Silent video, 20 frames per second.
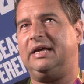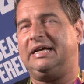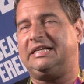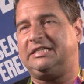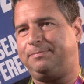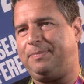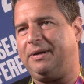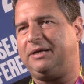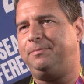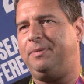
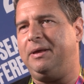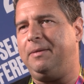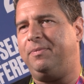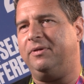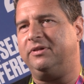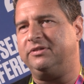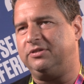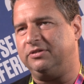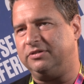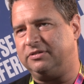expect
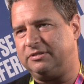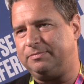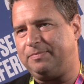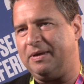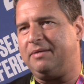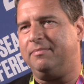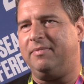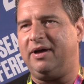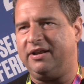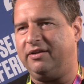people to
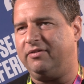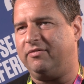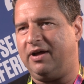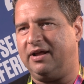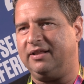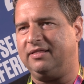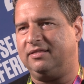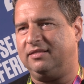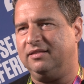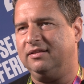spend money
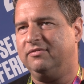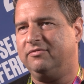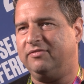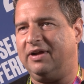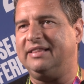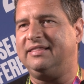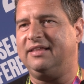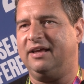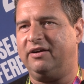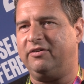
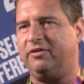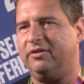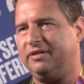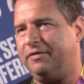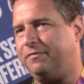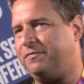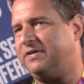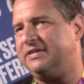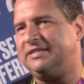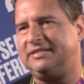right there on
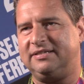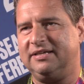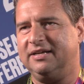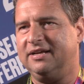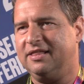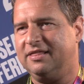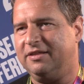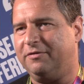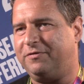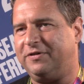the
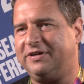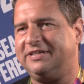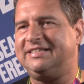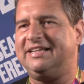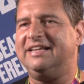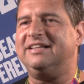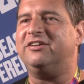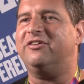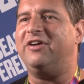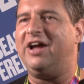first
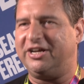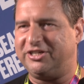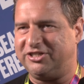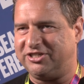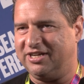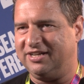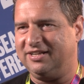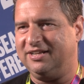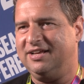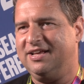
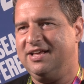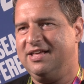interaction.